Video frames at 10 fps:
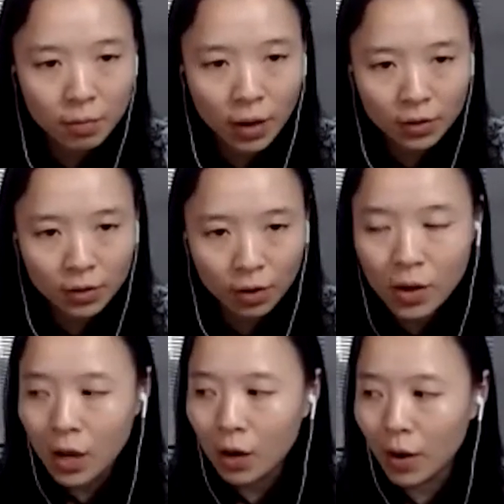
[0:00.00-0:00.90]
model,
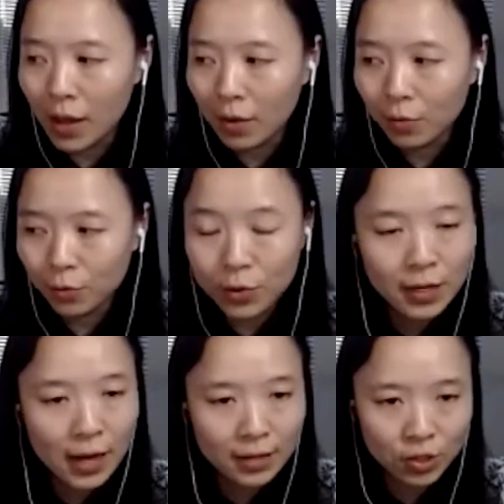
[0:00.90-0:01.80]
right, using
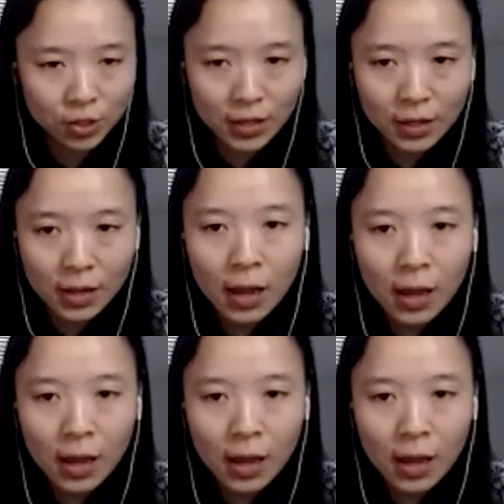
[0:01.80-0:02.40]
SGD,